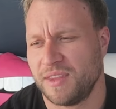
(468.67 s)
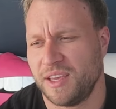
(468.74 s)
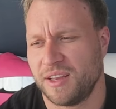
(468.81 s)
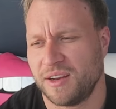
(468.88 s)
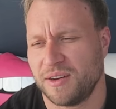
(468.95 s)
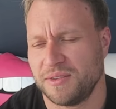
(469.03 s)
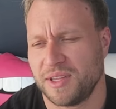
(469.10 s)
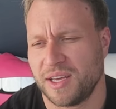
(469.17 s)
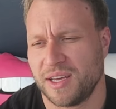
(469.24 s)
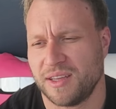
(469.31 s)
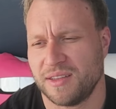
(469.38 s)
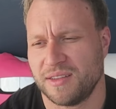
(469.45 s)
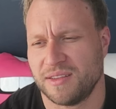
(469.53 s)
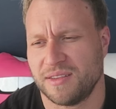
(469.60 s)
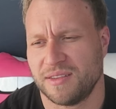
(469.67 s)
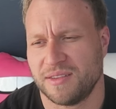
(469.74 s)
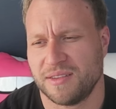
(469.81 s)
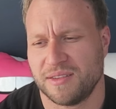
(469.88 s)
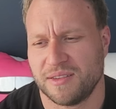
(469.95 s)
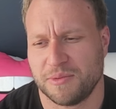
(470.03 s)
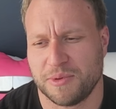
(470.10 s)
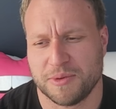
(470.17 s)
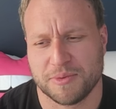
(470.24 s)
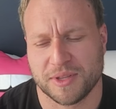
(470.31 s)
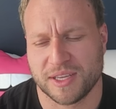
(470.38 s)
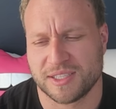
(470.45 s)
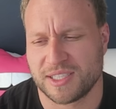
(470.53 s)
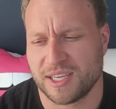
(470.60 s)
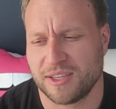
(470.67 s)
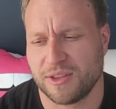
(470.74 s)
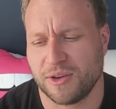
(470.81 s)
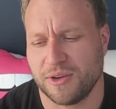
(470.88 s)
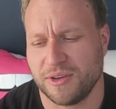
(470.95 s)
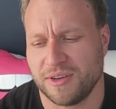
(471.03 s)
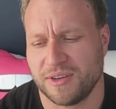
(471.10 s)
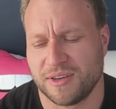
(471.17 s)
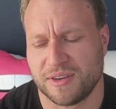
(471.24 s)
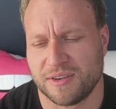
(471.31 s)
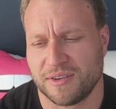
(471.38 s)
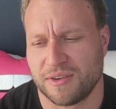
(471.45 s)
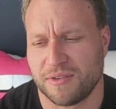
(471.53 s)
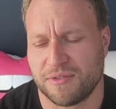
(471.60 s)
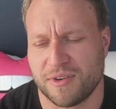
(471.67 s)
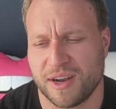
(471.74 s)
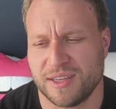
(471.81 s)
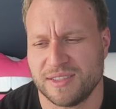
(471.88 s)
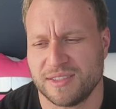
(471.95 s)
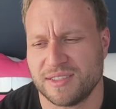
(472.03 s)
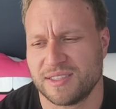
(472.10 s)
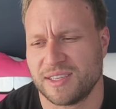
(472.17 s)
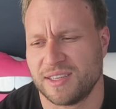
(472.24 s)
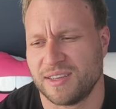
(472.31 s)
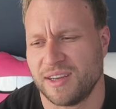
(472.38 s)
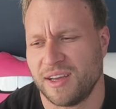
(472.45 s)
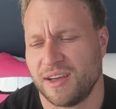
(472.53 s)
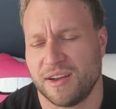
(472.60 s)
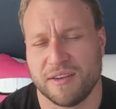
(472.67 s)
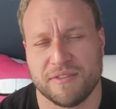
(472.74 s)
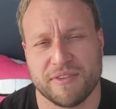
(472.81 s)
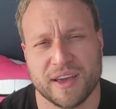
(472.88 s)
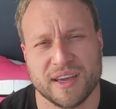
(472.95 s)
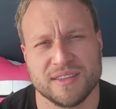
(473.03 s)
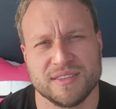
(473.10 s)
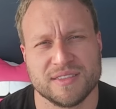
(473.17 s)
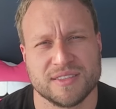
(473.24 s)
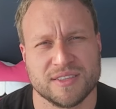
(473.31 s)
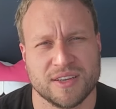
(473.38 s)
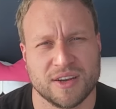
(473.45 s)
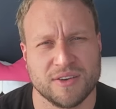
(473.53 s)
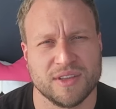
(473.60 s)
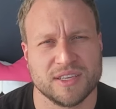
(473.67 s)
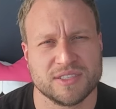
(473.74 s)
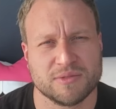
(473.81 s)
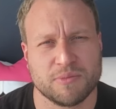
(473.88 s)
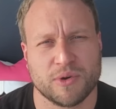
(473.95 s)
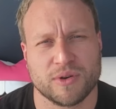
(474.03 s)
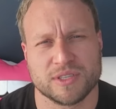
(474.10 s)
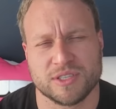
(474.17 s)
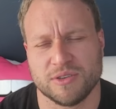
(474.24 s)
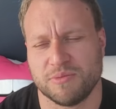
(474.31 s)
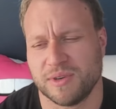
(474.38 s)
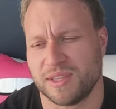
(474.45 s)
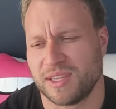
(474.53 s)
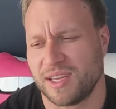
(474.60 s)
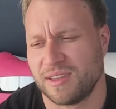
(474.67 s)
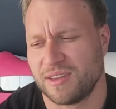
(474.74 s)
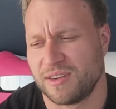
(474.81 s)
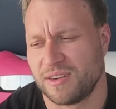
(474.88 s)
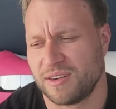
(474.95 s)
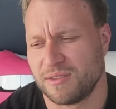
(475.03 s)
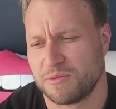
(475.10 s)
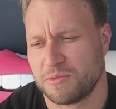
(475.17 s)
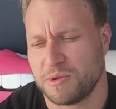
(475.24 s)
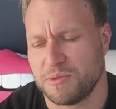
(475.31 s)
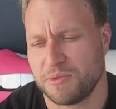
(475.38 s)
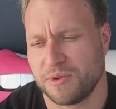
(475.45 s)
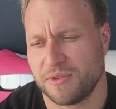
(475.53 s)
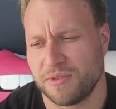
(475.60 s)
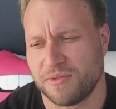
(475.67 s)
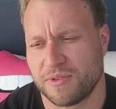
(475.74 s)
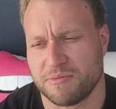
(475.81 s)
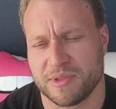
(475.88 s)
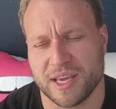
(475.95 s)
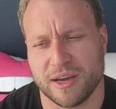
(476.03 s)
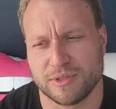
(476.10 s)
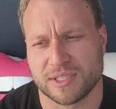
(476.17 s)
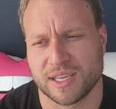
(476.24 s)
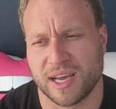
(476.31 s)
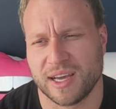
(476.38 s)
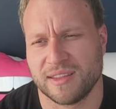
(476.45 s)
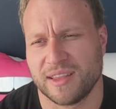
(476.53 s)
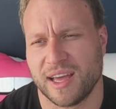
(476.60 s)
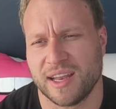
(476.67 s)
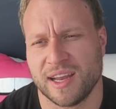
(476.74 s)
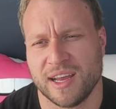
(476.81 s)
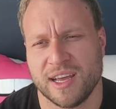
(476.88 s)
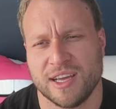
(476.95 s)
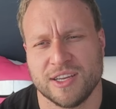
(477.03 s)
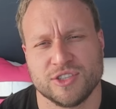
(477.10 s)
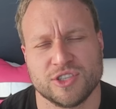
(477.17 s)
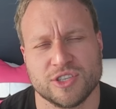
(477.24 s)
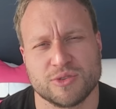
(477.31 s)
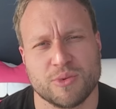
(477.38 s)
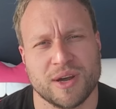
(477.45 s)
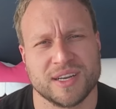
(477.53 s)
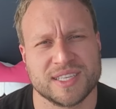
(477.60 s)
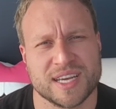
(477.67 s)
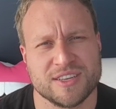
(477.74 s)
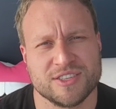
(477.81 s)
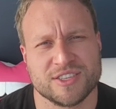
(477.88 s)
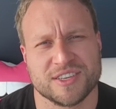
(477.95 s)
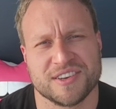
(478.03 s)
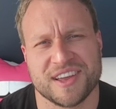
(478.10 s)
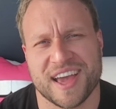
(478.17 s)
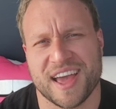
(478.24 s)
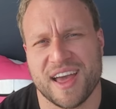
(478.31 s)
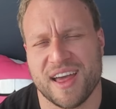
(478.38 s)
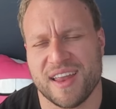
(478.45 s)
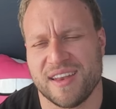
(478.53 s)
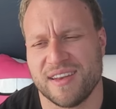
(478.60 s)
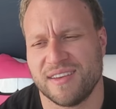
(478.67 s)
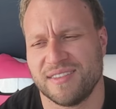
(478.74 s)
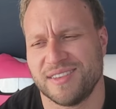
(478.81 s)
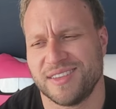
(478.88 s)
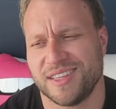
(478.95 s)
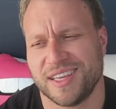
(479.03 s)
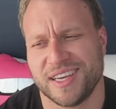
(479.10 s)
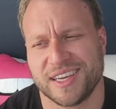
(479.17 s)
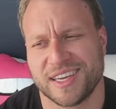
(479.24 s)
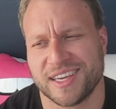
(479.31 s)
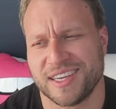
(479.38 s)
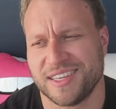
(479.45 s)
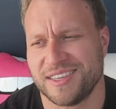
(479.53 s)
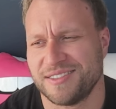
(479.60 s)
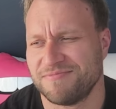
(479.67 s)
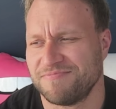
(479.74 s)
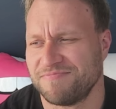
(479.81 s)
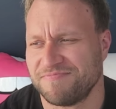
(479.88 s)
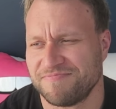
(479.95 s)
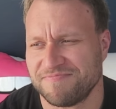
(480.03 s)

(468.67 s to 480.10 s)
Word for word: you know, the people that stay loyal are friends and fans, you know, they support you. But then there's people from the outside that just want attention, and they can